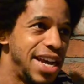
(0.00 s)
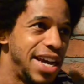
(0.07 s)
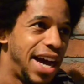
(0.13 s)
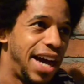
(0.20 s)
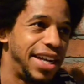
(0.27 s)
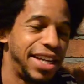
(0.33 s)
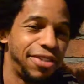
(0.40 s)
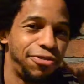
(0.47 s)

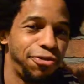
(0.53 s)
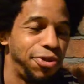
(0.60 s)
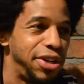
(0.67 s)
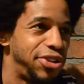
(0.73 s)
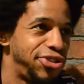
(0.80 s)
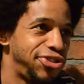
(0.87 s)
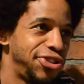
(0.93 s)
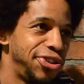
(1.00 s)
I'd get free
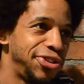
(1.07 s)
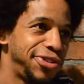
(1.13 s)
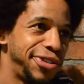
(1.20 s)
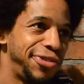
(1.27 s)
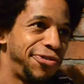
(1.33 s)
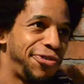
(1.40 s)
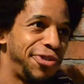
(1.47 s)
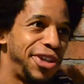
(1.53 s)
desserts
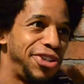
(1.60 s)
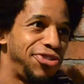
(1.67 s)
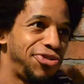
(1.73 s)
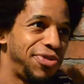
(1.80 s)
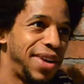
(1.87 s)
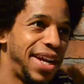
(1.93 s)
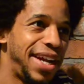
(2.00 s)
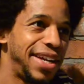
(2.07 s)
and free
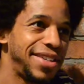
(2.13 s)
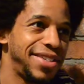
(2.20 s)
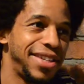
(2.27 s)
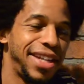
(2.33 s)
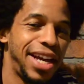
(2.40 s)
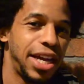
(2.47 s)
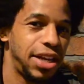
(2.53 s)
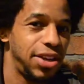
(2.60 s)
drinks,
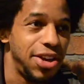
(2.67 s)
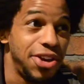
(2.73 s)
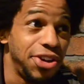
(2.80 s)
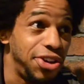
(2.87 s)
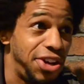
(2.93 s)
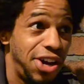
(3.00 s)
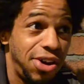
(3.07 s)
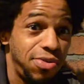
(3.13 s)
and like,
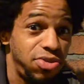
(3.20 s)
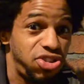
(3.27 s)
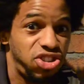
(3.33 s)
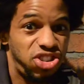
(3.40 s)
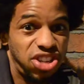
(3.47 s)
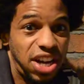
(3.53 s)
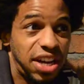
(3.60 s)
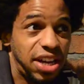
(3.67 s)
you know, it was
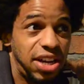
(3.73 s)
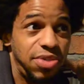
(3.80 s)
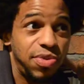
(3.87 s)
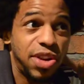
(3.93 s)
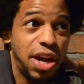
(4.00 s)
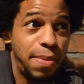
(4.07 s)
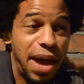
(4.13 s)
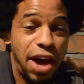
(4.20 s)
just like, and he
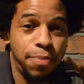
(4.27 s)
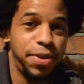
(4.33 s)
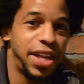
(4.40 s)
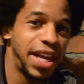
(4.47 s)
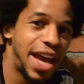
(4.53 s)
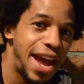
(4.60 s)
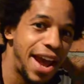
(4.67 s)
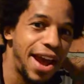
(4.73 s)
would come out and be
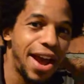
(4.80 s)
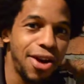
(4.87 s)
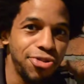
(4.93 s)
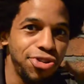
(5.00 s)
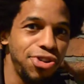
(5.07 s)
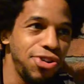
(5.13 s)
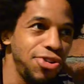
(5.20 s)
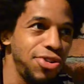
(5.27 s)
like, hey, how
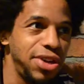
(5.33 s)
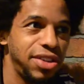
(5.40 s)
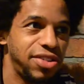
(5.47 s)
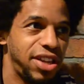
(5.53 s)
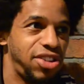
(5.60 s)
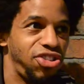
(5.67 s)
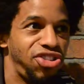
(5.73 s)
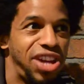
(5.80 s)
are you? He's
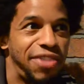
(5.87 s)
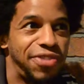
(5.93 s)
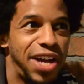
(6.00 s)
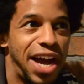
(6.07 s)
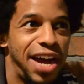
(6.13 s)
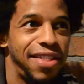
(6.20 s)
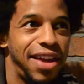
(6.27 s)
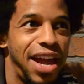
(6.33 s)
like the chef
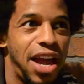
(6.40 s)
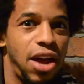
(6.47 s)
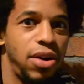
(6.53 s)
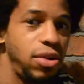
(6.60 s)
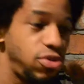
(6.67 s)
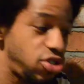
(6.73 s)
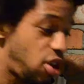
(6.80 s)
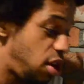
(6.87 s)
guy there.
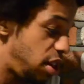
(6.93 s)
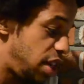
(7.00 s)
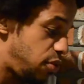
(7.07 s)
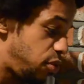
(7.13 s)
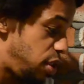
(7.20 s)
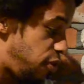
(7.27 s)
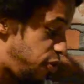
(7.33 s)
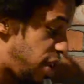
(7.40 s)
And it was all like
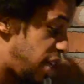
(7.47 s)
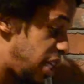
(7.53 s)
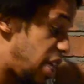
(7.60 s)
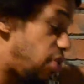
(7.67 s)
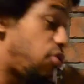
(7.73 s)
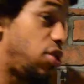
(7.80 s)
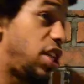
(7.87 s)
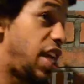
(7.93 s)
really friendly,
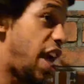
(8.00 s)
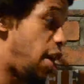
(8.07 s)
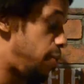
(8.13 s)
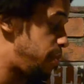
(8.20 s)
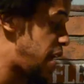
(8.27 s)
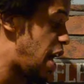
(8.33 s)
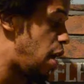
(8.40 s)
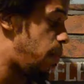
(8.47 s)
and it really
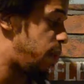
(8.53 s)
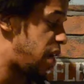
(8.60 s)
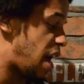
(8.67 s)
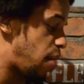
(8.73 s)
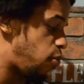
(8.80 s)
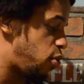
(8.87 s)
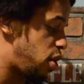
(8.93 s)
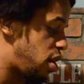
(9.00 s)
helped me out. But
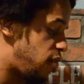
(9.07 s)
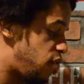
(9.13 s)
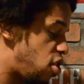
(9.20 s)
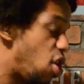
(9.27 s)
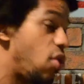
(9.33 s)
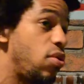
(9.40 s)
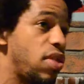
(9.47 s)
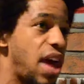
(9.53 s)
I wouldn't have
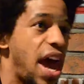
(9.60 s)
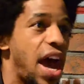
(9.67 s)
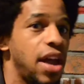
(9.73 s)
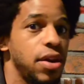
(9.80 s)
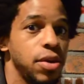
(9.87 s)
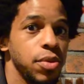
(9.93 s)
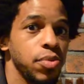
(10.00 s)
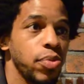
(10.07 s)
known that
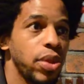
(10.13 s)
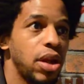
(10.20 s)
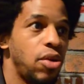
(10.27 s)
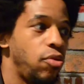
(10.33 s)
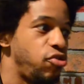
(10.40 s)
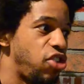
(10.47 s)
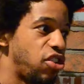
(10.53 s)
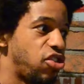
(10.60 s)

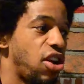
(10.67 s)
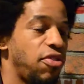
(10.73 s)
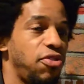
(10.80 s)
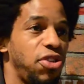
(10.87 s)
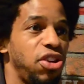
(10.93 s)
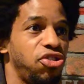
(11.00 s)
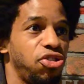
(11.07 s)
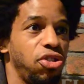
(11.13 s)
just off
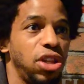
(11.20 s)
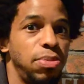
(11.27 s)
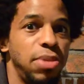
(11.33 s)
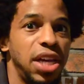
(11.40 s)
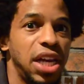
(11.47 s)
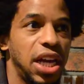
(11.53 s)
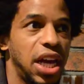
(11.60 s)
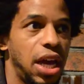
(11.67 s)
of initially
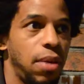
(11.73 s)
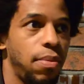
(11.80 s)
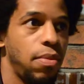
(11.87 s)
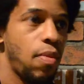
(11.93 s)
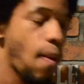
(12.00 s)
meeting him.